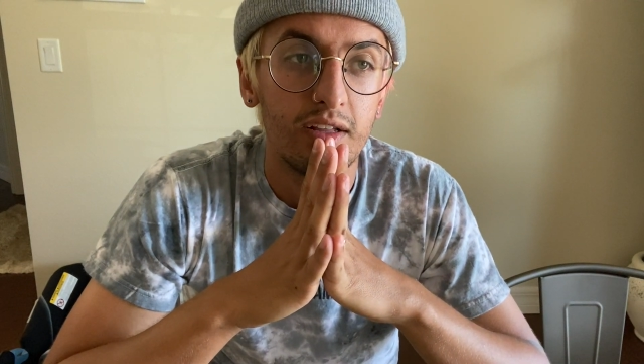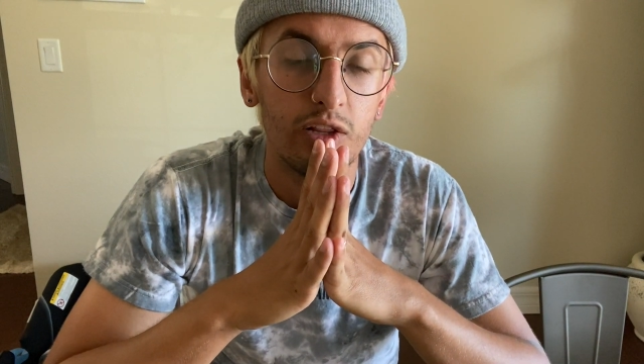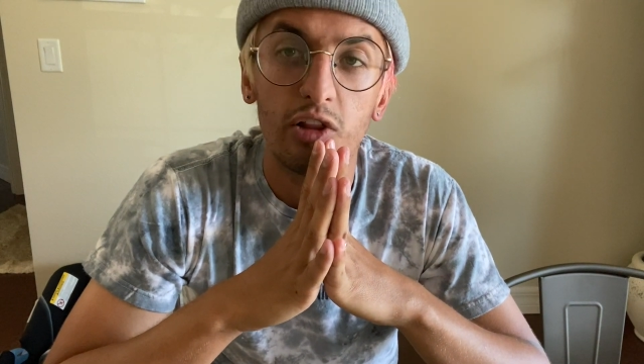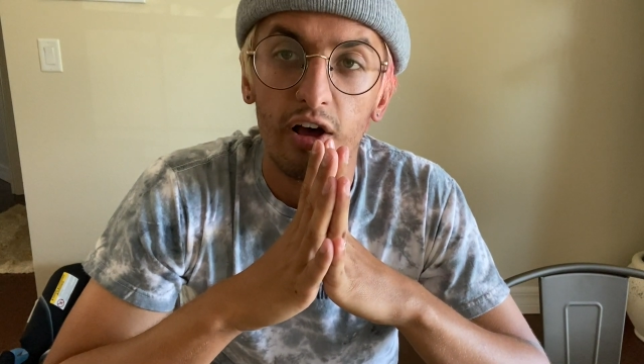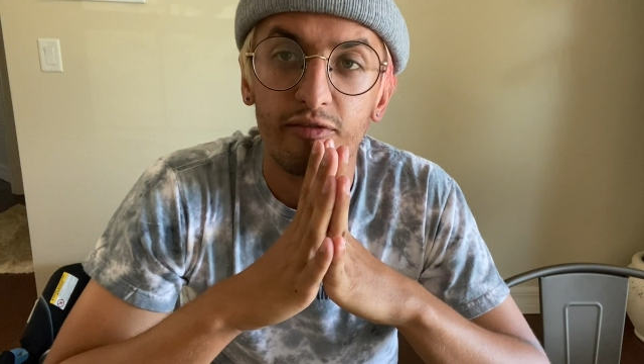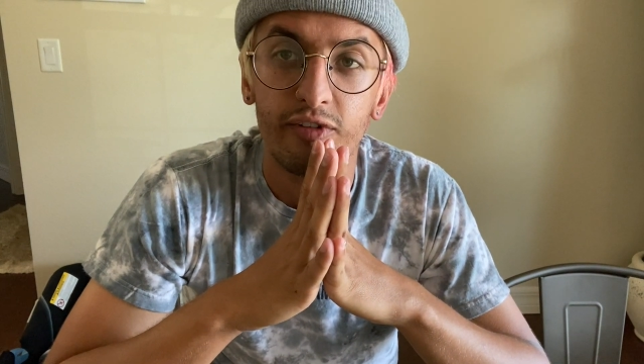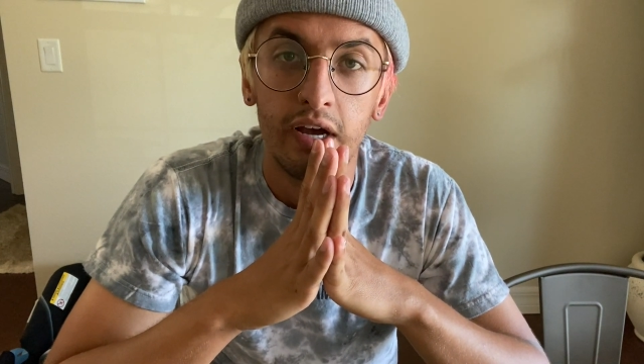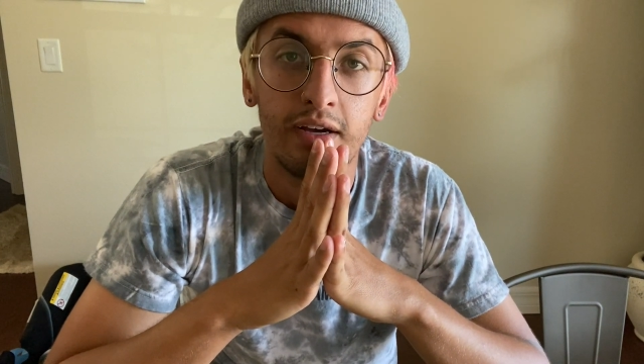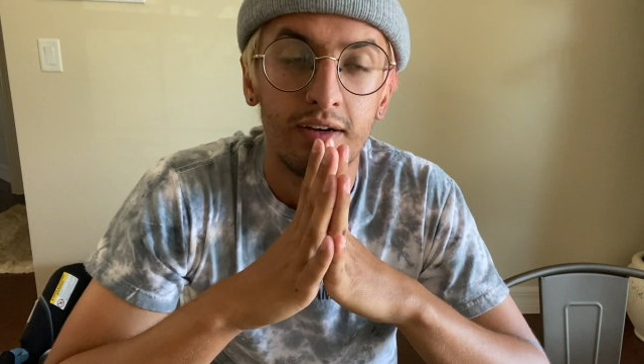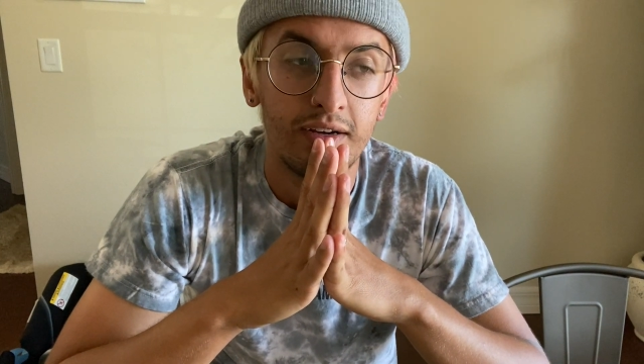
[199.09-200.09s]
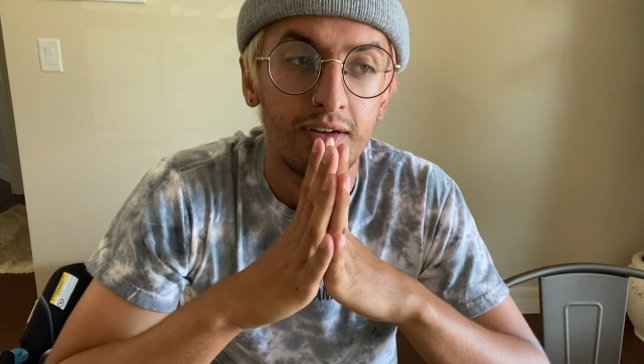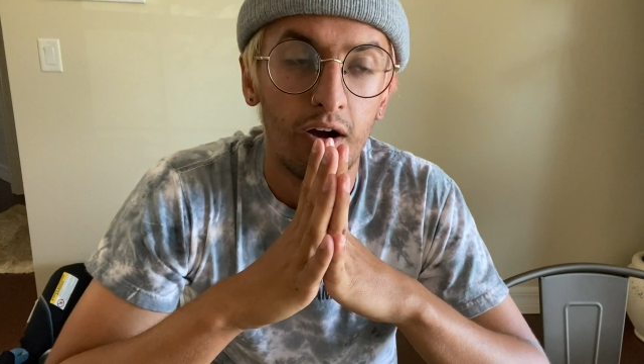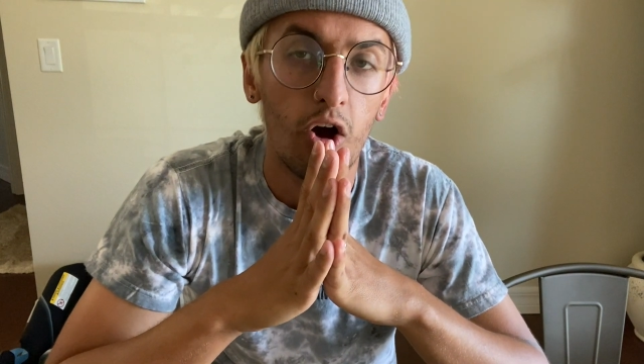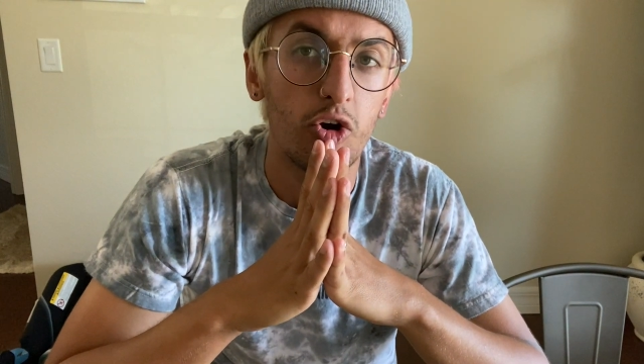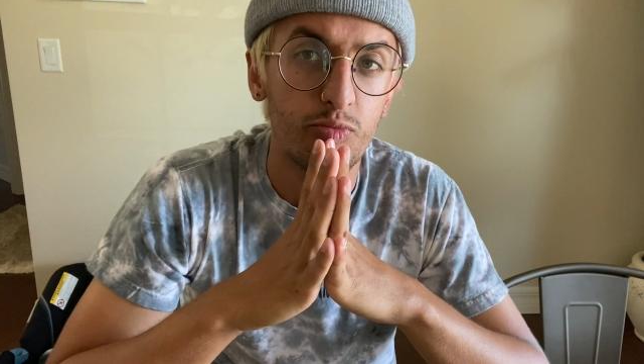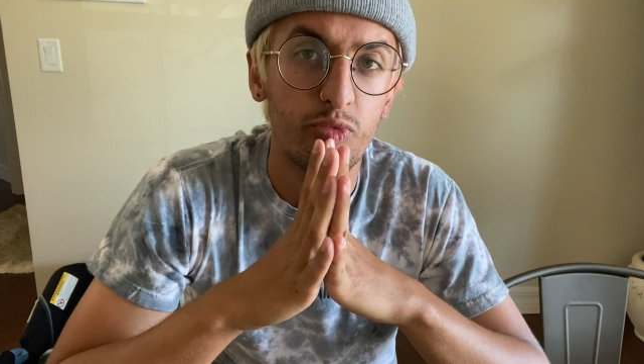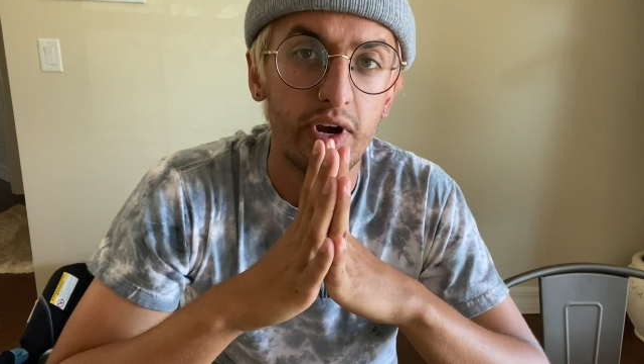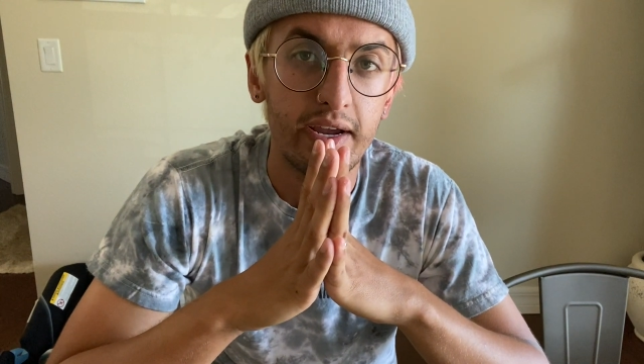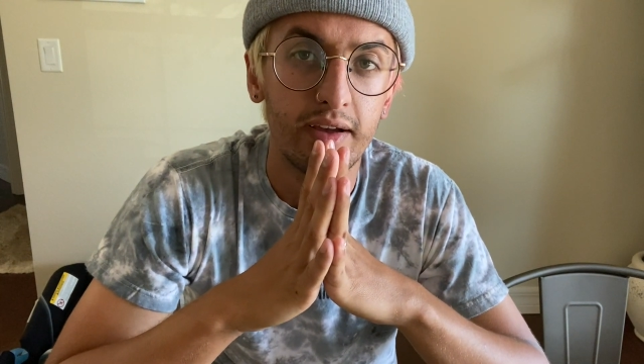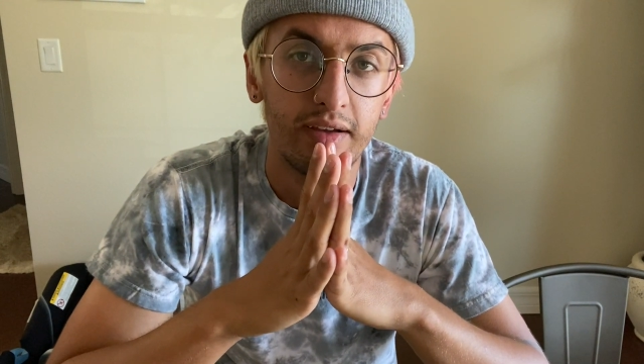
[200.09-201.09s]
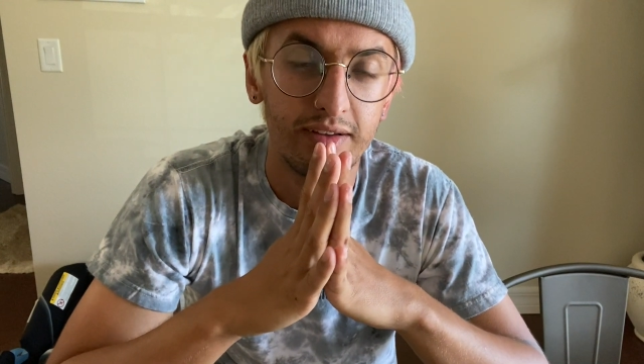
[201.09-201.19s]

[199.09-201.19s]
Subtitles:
Love, heartbreak,